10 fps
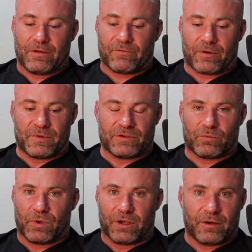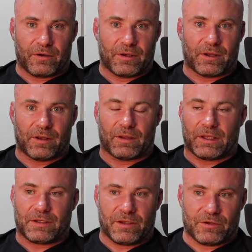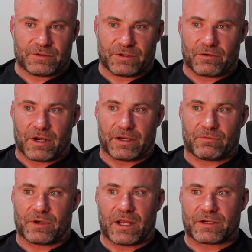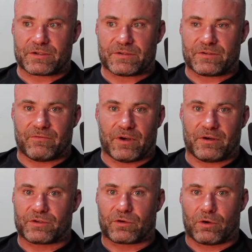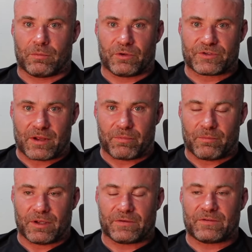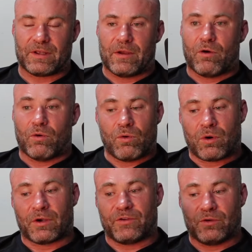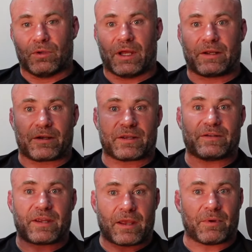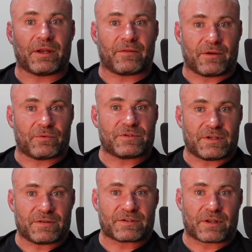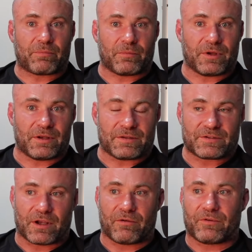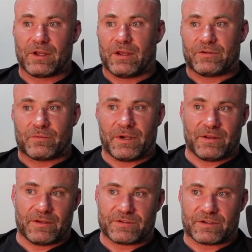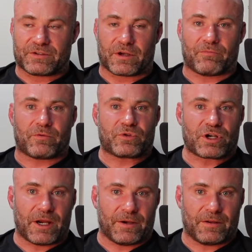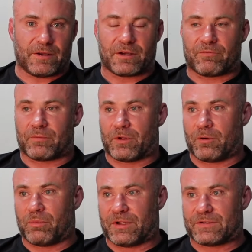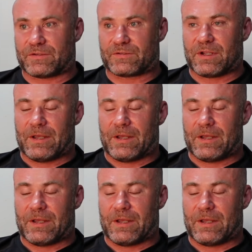from these weird, like idiosyncratic reactions to various herbal supplements or to like a contaminant that was in the supplement itself. So many of these things come from China, they come from other places